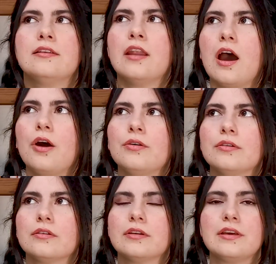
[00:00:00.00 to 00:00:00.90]

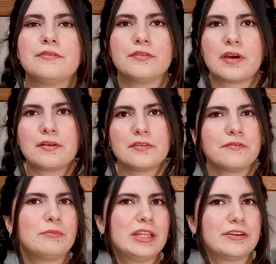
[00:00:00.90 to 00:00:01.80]
Now, if you've ever
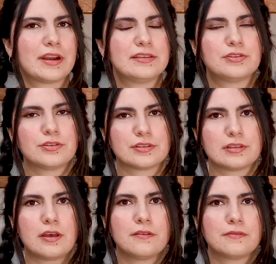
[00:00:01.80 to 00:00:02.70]
familiarized
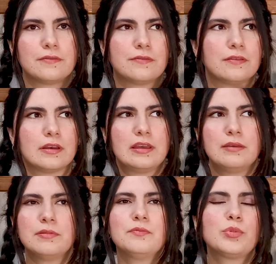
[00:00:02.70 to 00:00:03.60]
yourself,
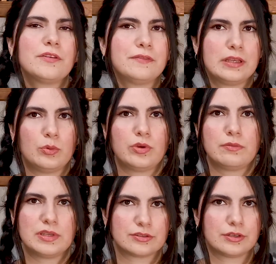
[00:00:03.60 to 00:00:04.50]
even briefly,
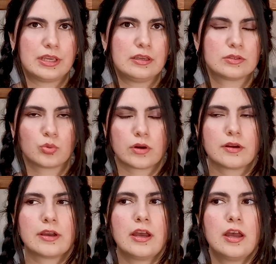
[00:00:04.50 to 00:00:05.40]
with Mr. King's
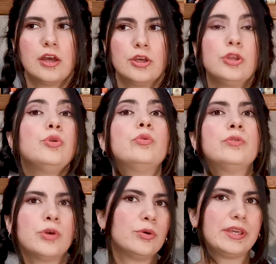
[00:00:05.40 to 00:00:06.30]
work,
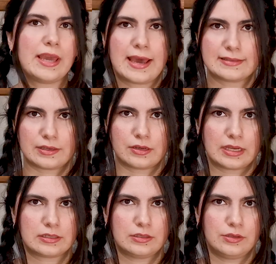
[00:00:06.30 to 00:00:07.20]
you'll know he has a
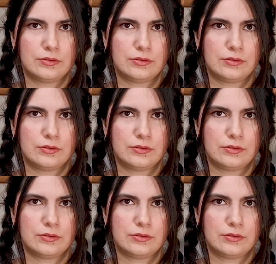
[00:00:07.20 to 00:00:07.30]
connected